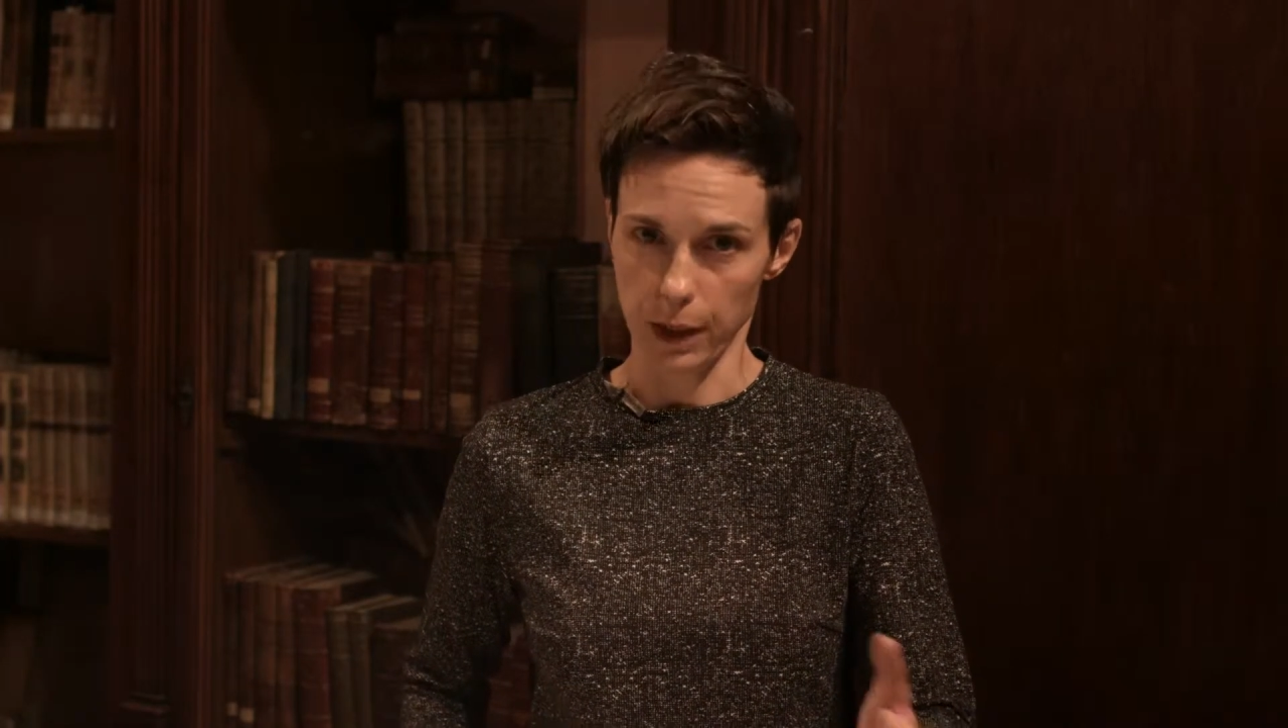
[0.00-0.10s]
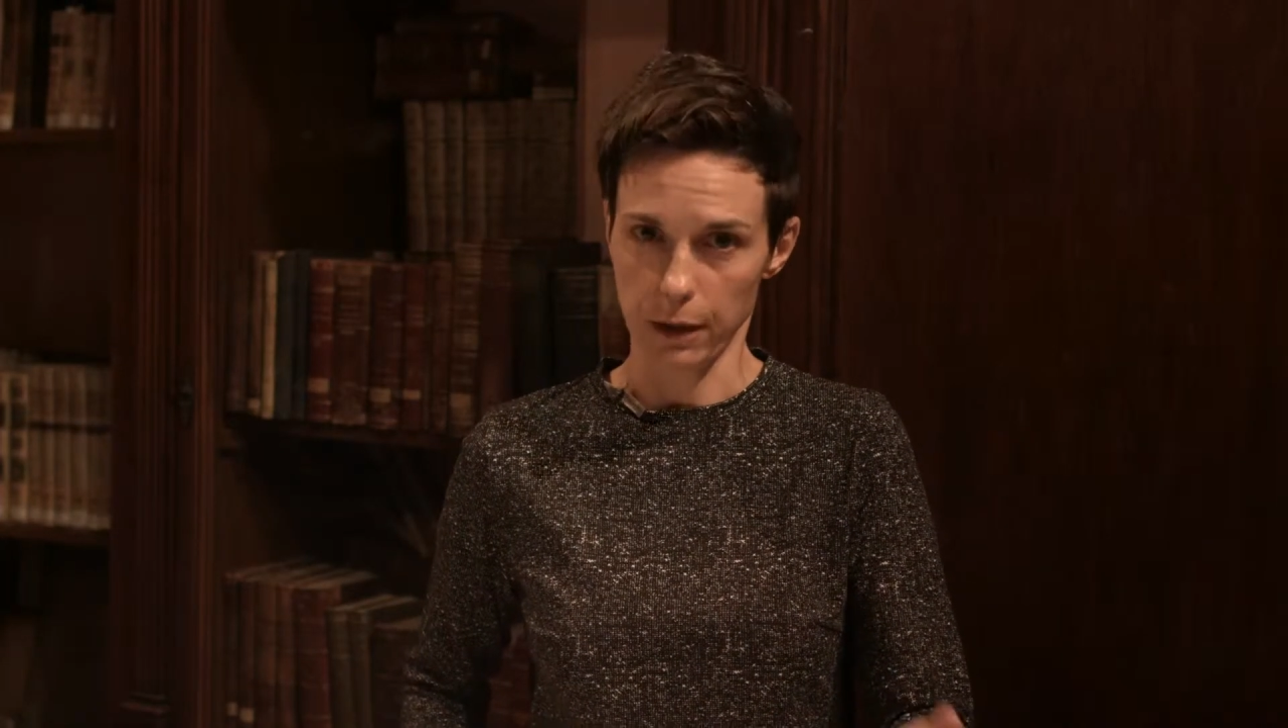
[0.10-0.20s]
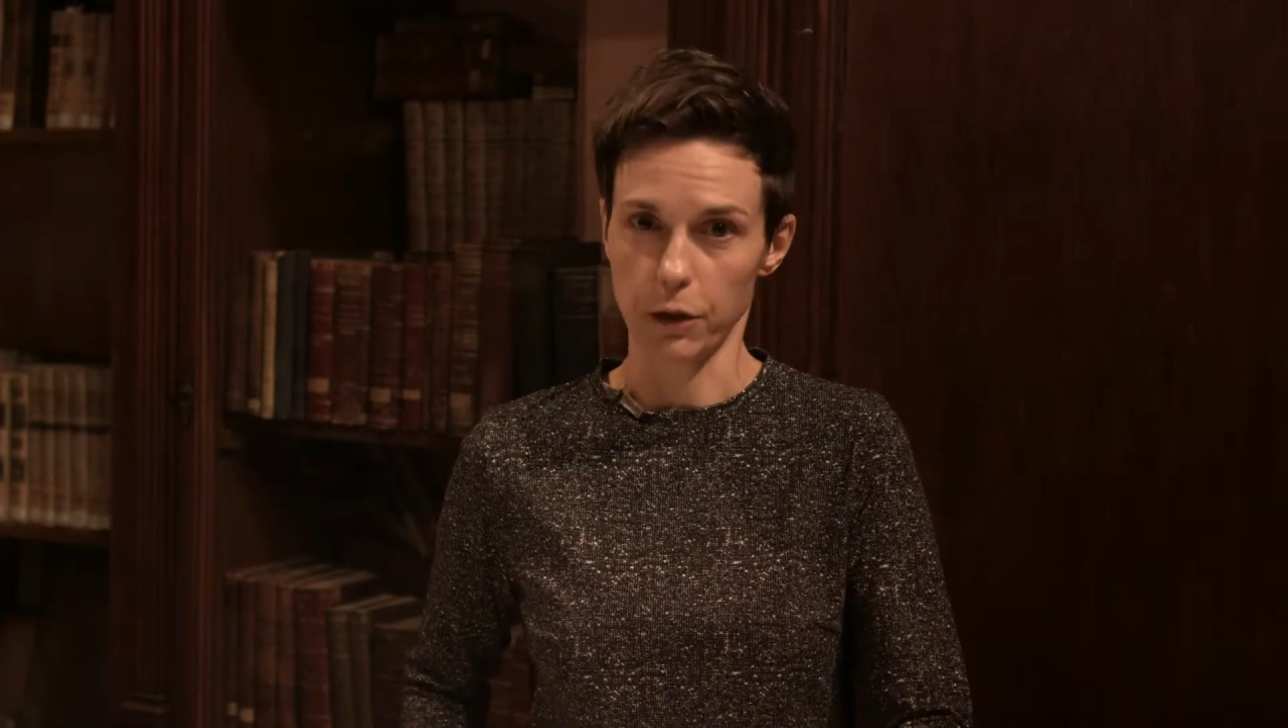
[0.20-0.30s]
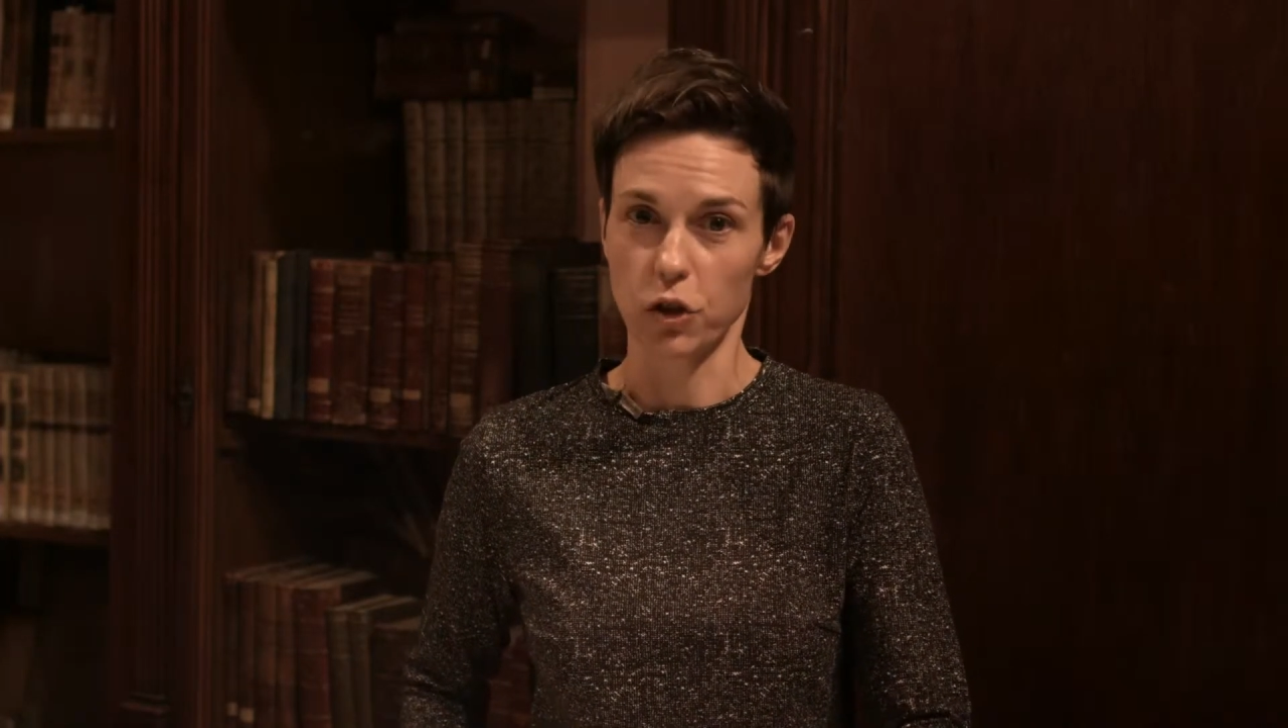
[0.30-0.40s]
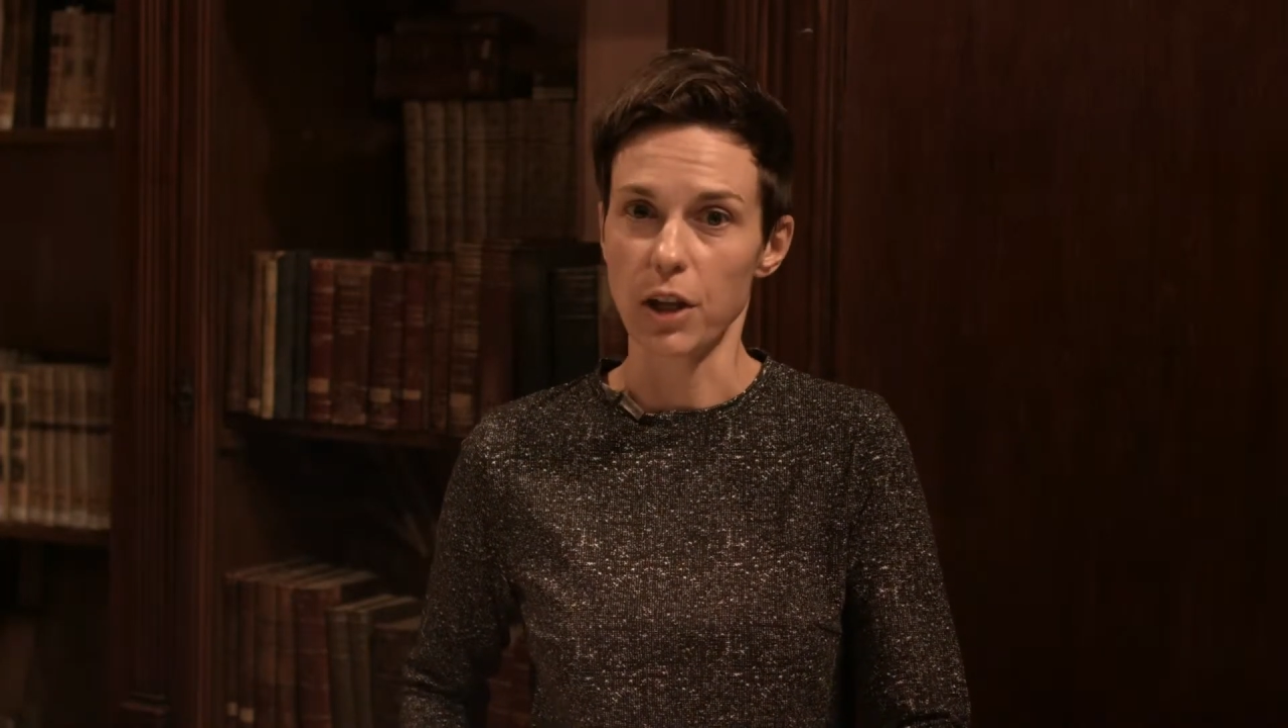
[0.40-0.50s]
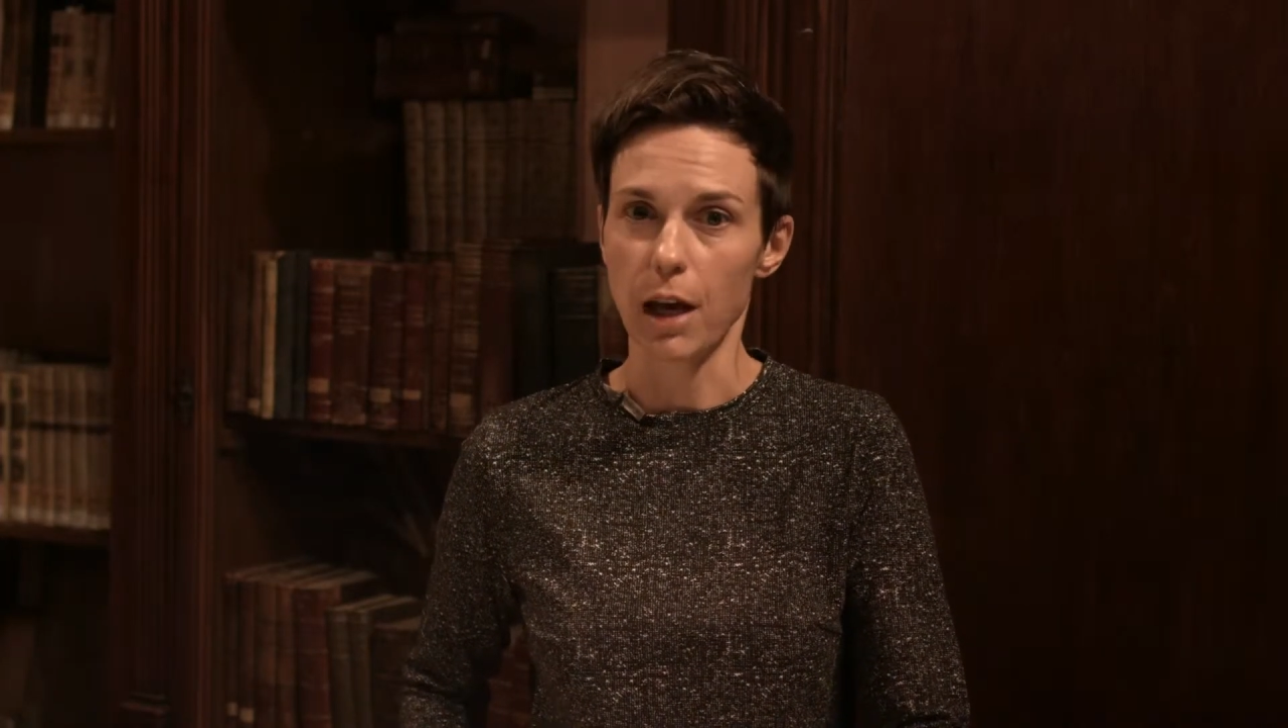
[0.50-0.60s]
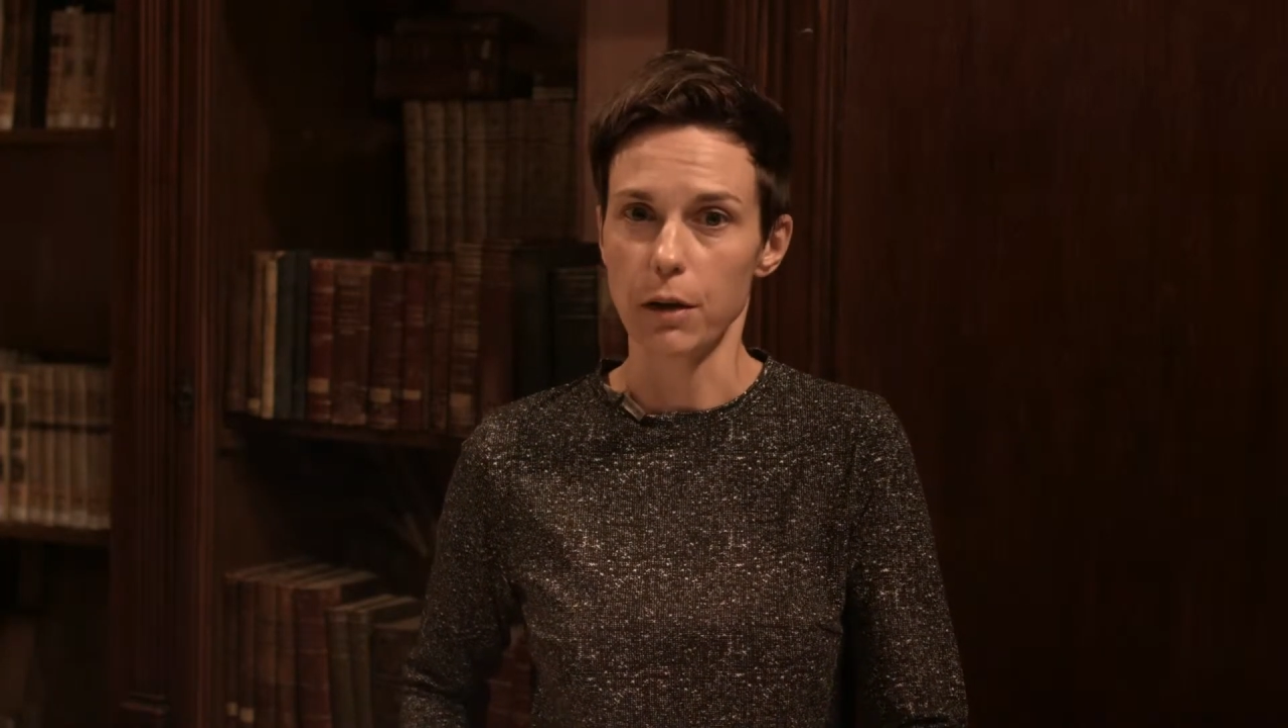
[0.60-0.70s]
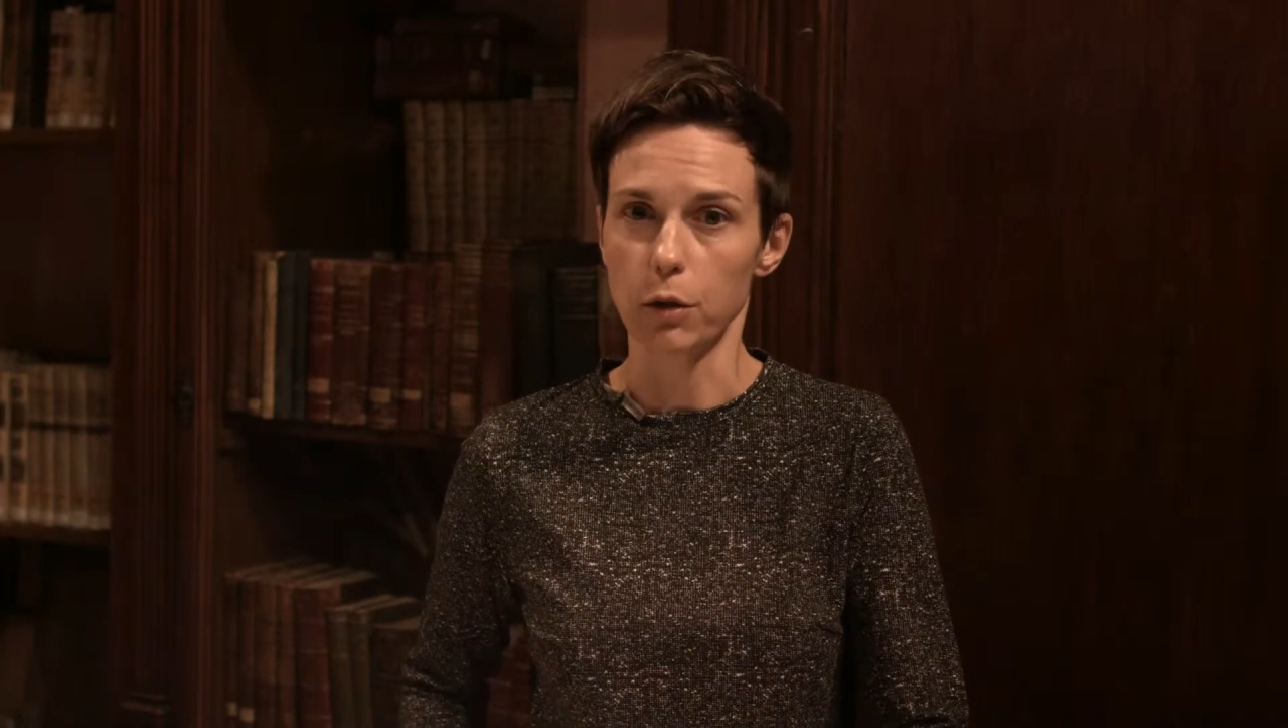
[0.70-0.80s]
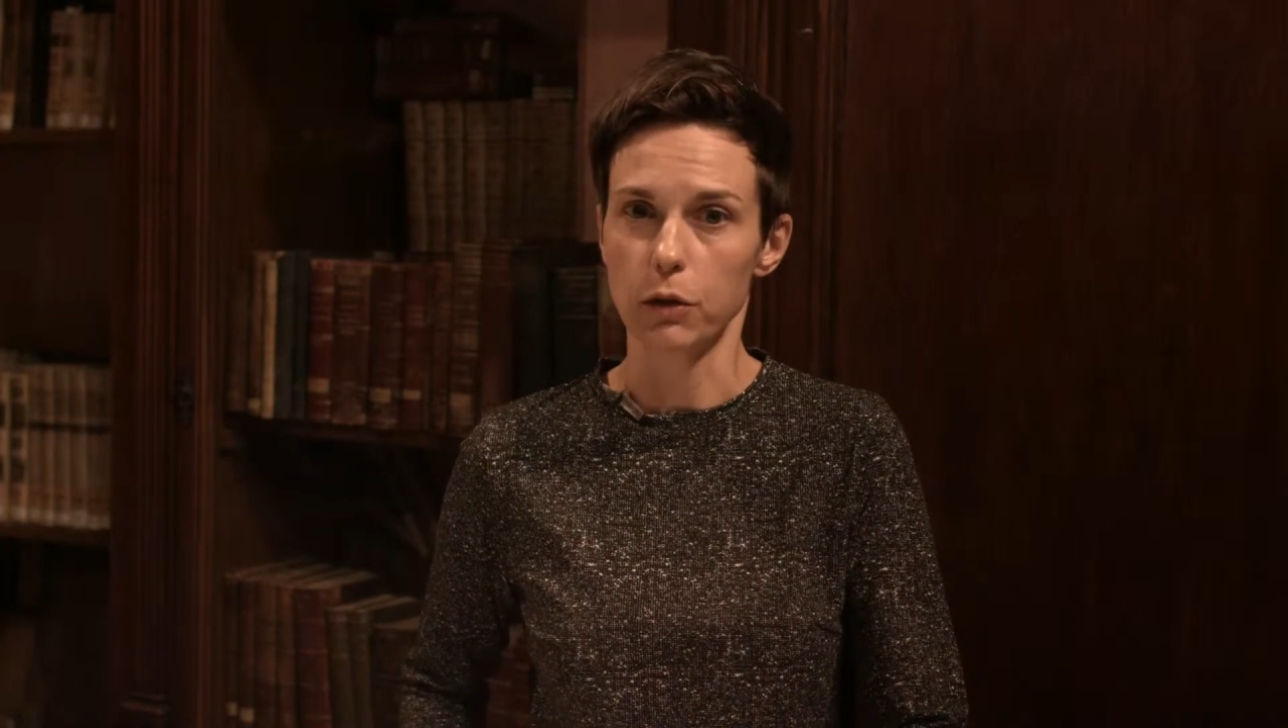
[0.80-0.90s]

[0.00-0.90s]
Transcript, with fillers: at each level